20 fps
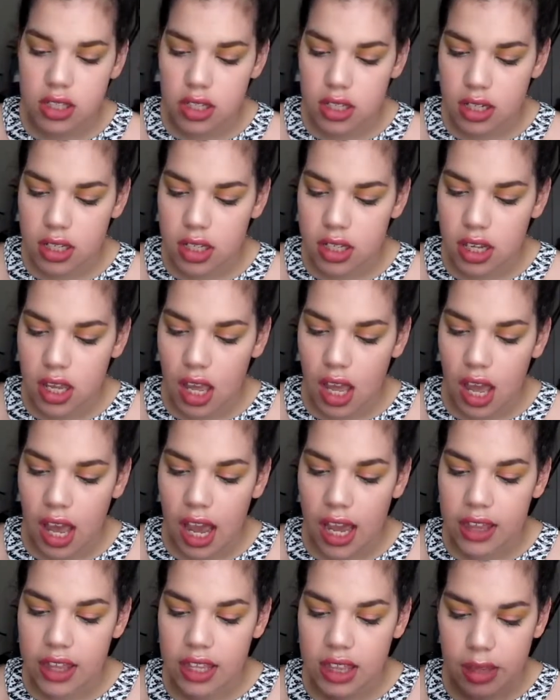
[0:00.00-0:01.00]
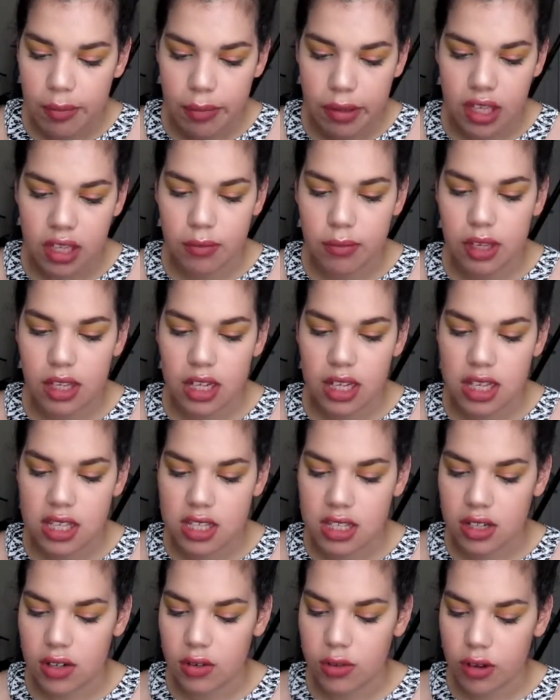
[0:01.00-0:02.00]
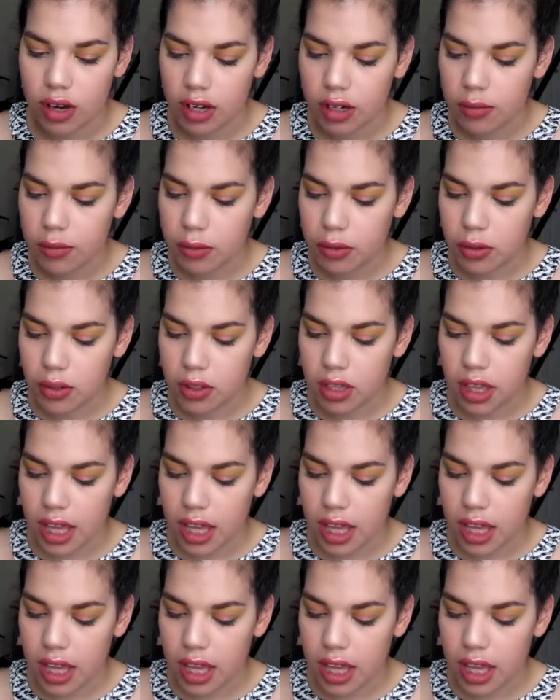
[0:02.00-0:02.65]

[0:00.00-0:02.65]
on it. I think the pigment is incredible.